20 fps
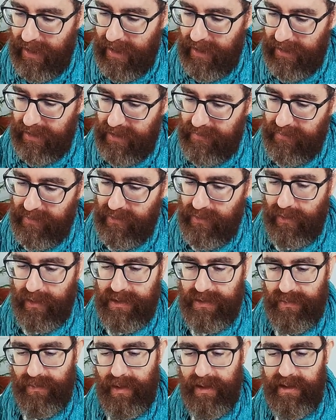even though
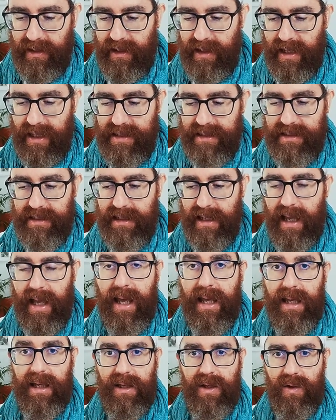it's written as
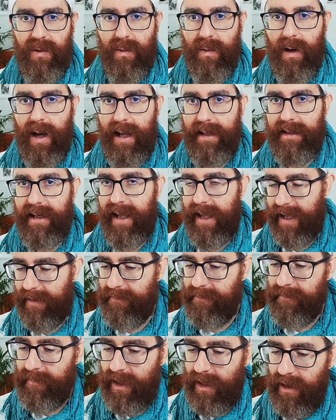A, U, and
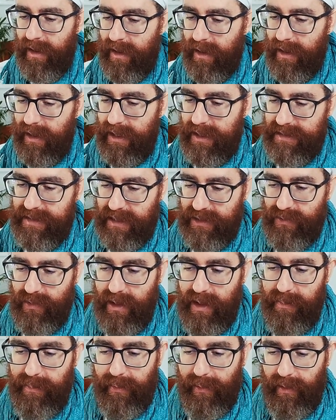M, it's
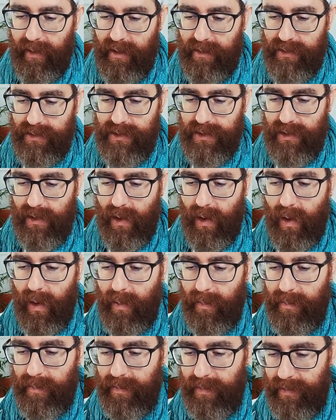actually pronounced
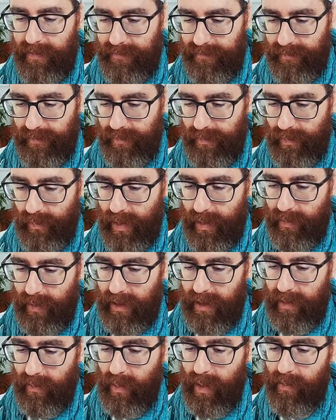Om. We
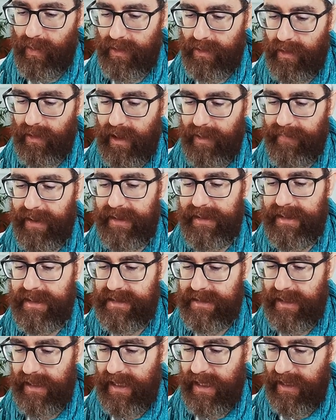will talk about
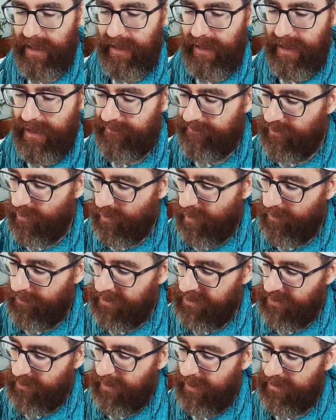this in a few
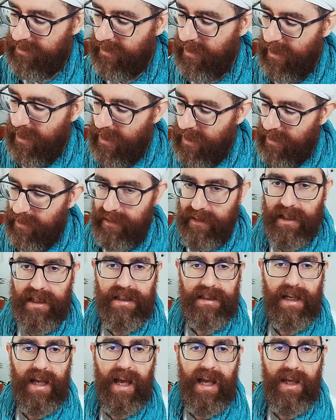moments. But
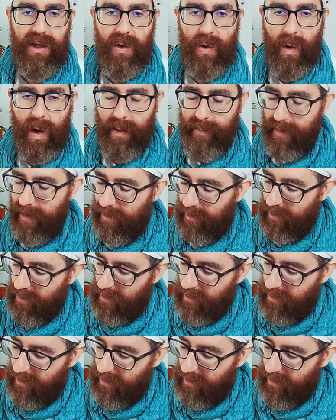these A, U, M are